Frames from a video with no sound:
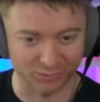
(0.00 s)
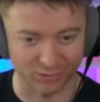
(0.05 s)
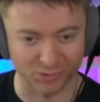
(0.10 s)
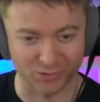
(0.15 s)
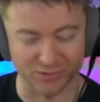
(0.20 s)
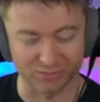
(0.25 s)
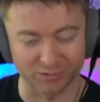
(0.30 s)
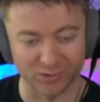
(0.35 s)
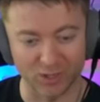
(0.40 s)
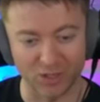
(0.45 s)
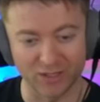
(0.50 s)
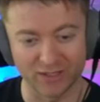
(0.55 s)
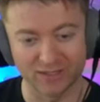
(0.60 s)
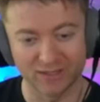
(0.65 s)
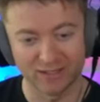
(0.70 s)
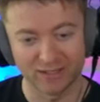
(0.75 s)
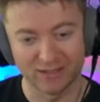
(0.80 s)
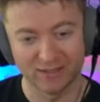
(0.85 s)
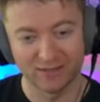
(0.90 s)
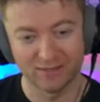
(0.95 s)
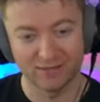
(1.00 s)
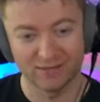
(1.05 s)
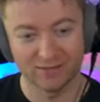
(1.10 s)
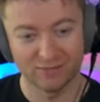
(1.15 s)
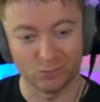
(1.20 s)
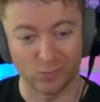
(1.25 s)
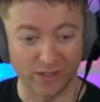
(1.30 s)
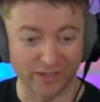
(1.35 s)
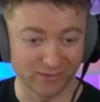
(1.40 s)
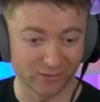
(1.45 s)
push the pawn.
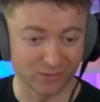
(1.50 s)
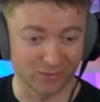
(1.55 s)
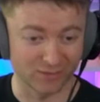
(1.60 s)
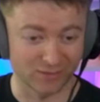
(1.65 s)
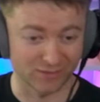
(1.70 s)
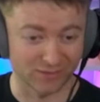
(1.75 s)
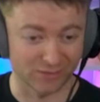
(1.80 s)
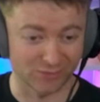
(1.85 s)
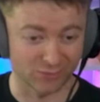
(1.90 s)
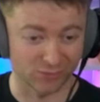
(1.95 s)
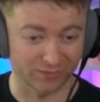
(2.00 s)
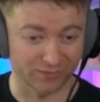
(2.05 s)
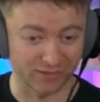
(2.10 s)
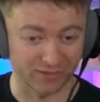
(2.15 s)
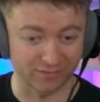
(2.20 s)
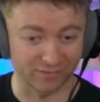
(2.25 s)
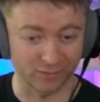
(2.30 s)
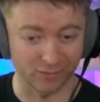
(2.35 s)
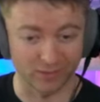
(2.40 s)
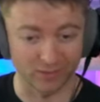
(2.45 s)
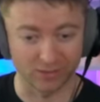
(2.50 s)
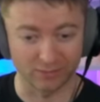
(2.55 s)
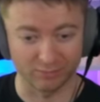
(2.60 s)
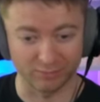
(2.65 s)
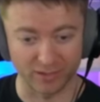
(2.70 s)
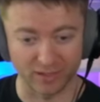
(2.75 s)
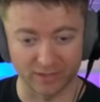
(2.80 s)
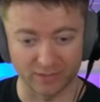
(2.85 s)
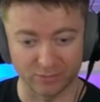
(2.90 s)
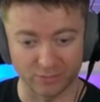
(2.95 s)
White loses control of e4,
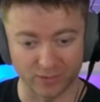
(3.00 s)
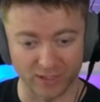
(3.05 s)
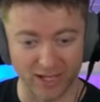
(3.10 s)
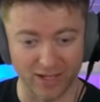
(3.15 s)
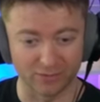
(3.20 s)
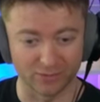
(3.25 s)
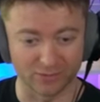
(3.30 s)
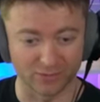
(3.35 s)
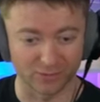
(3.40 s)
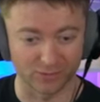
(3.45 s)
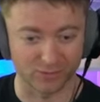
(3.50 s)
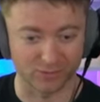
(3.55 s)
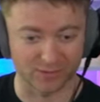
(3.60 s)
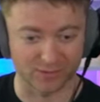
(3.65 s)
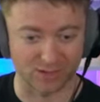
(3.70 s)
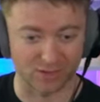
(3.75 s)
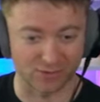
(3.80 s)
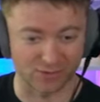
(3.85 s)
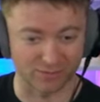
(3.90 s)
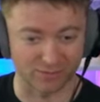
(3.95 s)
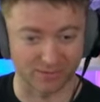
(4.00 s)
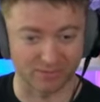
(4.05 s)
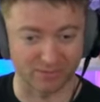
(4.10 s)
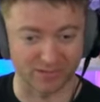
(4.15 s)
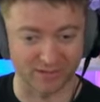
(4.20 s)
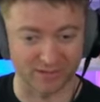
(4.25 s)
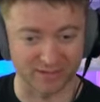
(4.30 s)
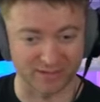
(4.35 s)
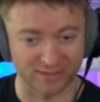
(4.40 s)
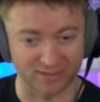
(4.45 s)
but what I'll do is I'll just play
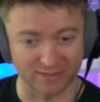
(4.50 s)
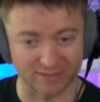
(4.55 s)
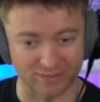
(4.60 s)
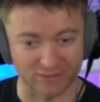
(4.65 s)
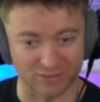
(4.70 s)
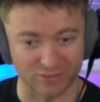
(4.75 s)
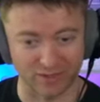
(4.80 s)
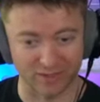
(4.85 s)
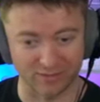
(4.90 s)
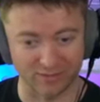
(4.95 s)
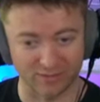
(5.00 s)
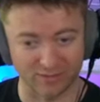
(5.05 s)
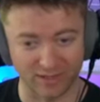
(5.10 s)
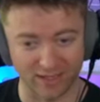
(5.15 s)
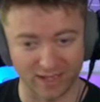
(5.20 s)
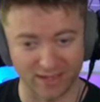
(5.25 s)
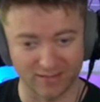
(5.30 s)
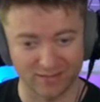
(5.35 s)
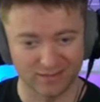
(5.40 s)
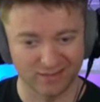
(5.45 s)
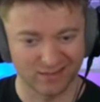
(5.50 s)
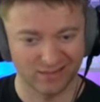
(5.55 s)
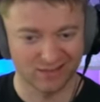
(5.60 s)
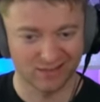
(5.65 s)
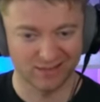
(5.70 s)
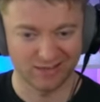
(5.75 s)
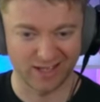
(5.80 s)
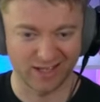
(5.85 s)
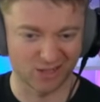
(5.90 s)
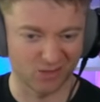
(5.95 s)
b6 and strengthen that.
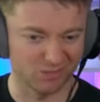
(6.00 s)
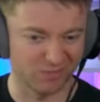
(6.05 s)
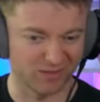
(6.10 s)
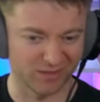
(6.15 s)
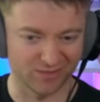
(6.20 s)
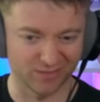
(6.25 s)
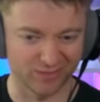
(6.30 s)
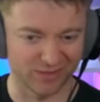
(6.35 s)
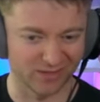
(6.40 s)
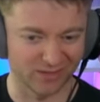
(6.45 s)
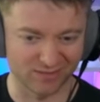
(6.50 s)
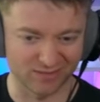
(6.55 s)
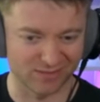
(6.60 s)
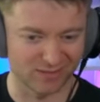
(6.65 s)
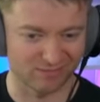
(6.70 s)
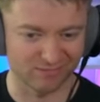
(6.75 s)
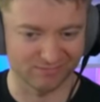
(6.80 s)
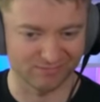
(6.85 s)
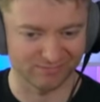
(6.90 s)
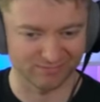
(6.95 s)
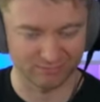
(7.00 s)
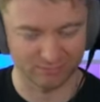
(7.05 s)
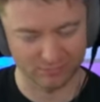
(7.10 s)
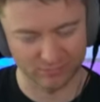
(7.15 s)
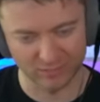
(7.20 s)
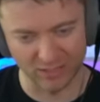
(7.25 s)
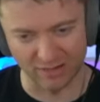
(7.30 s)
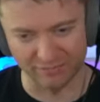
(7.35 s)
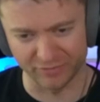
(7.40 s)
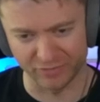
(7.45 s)
Knight on b3 is
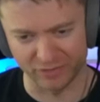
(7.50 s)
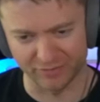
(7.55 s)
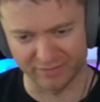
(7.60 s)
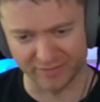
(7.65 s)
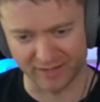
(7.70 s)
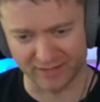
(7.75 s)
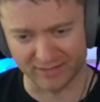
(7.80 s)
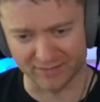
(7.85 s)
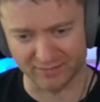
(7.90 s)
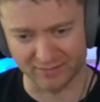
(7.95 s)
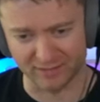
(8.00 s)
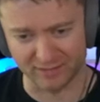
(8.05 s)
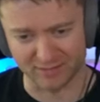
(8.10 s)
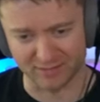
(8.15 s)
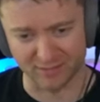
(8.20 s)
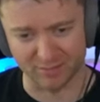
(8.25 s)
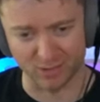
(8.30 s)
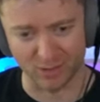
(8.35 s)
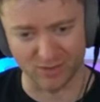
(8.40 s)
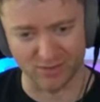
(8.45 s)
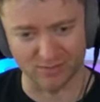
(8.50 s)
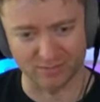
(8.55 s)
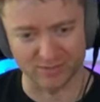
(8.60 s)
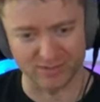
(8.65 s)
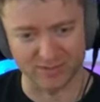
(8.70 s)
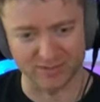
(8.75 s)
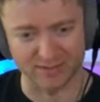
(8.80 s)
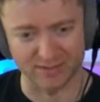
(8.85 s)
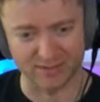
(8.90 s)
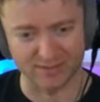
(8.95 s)
not very effective against the pawn on
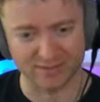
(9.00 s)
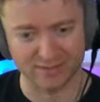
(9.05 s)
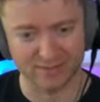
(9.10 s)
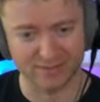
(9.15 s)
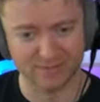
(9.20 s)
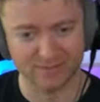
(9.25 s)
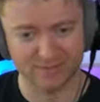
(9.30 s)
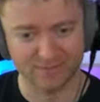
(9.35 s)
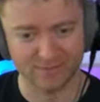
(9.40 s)
b6.